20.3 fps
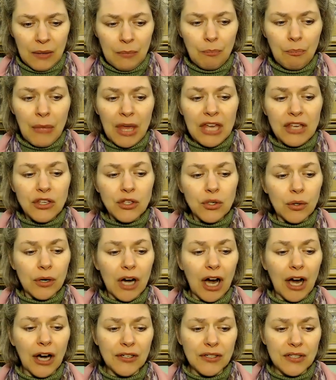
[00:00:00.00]
Make your
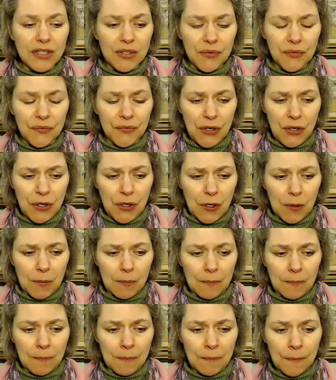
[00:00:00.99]
hearts
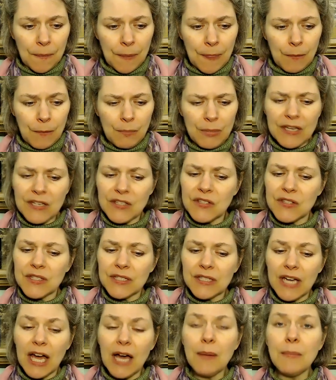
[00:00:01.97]
firm, because the
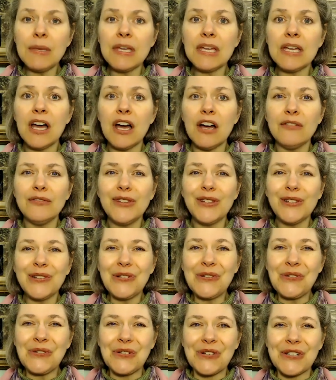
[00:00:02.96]
coming of the
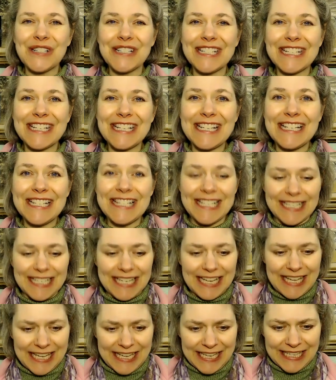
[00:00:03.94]
Lord is at
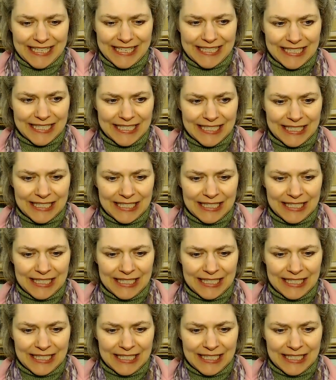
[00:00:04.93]
hand.